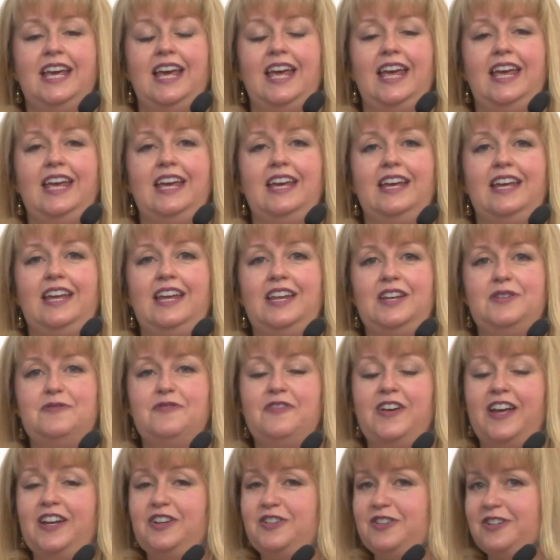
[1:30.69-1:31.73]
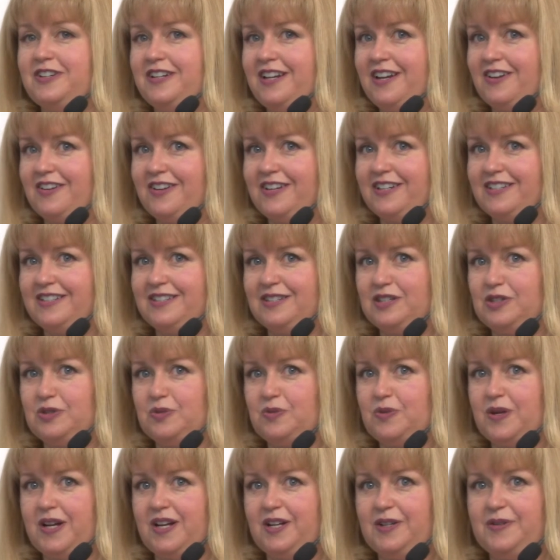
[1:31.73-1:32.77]
and veterinarians as
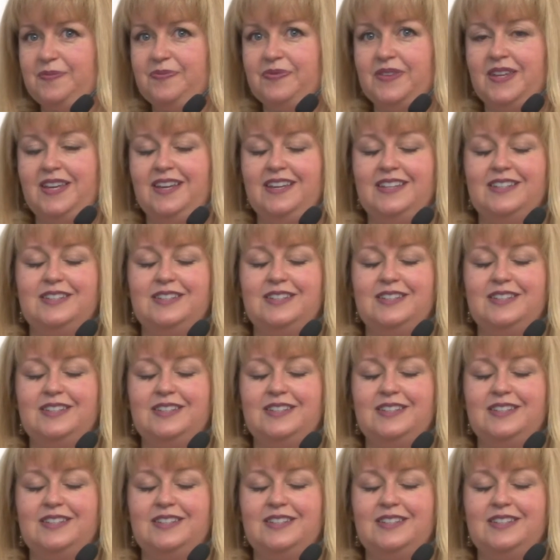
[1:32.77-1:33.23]
well.